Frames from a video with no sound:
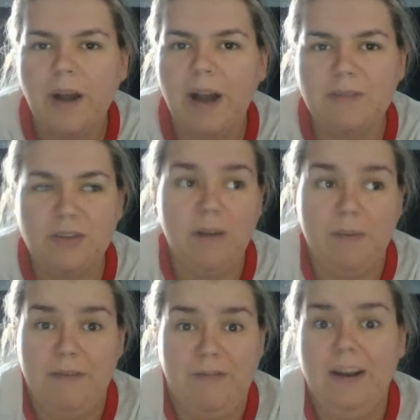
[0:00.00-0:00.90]
I'm sorry,
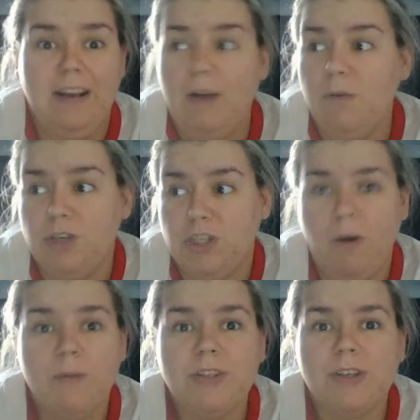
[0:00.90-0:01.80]
but fine. I will
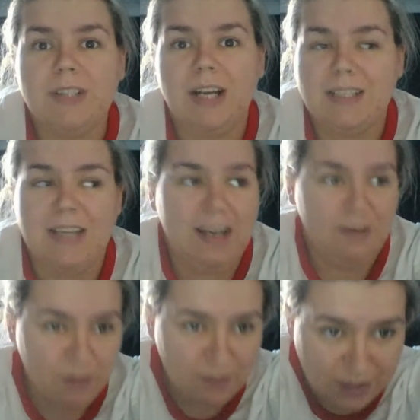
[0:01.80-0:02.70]
show up to your class,
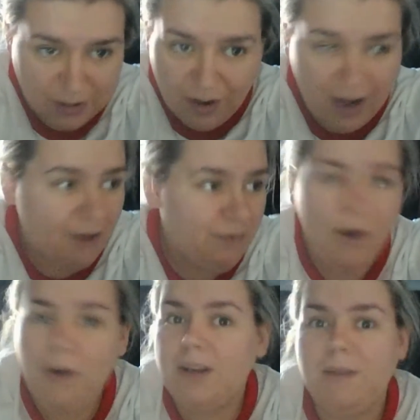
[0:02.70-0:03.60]
and I'm
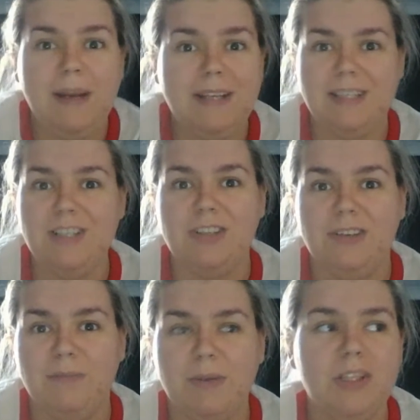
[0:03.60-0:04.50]
not going to pay
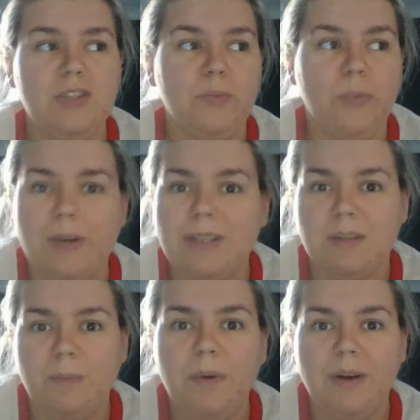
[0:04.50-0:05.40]
attention, because what is
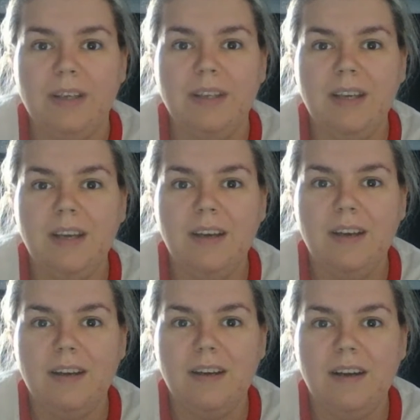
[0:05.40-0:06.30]
the point?
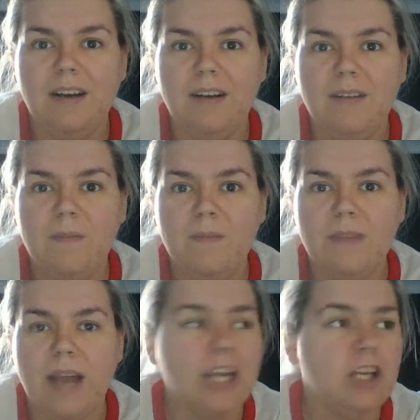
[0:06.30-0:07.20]

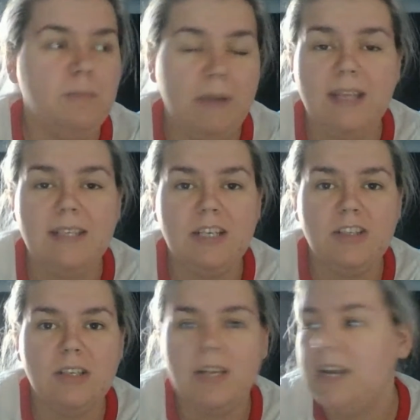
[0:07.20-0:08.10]
I could pay
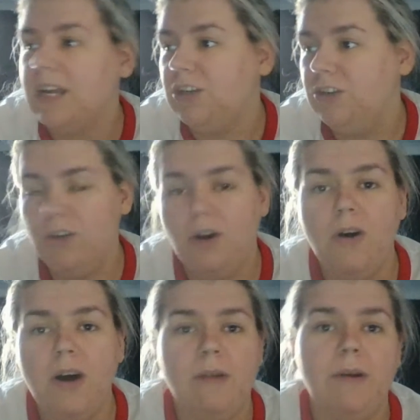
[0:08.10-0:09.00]
attention and I could
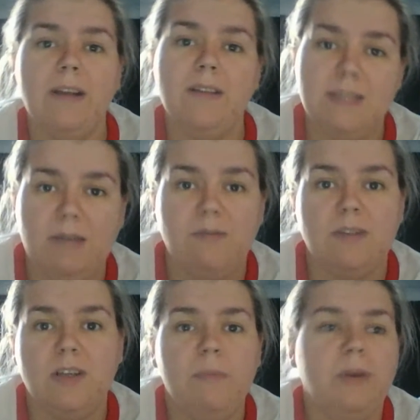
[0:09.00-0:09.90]
not, and I will get the same
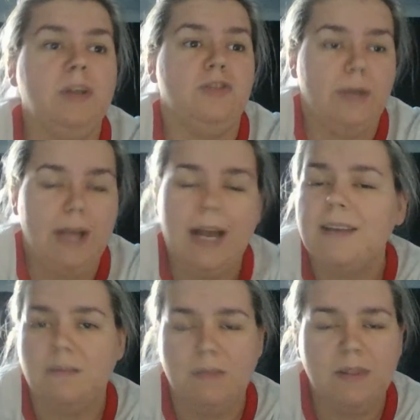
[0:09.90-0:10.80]
result because you're
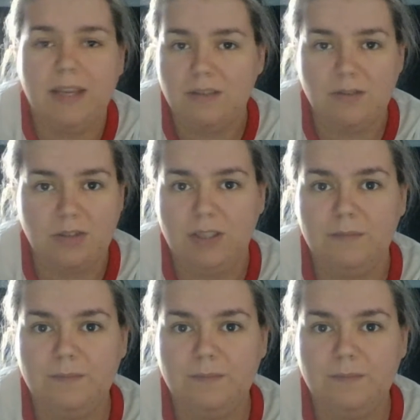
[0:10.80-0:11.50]
handing me the answer sheet.